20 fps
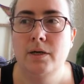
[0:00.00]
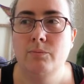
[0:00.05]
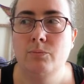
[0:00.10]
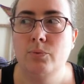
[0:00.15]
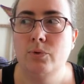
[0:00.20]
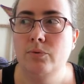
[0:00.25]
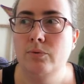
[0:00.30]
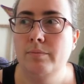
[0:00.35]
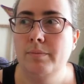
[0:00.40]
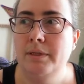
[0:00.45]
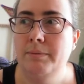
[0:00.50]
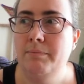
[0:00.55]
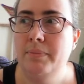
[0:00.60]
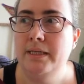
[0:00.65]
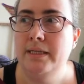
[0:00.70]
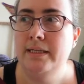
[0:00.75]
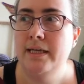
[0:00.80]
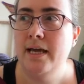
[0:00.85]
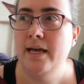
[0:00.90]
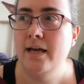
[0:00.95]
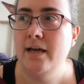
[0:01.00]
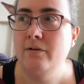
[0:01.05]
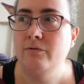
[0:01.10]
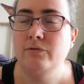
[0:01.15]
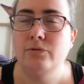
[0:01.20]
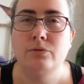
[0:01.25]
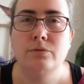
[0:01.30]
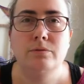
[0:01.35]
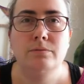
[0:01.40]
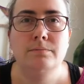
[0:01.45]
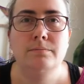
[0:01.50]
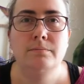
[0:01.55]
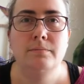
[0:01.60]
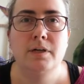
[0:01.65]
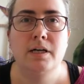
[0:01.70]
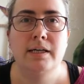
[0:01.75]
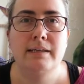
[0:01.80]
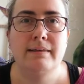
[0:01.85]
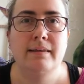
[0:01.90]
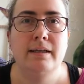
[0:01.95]
probably be careful,
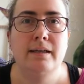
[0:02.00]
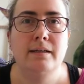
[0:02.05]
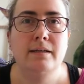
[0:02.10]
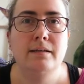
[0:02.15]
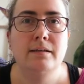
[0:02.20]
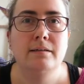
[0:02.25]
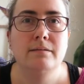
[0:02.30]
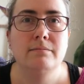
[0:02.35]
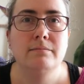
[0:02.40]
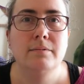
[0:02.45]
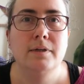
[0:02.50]
I think.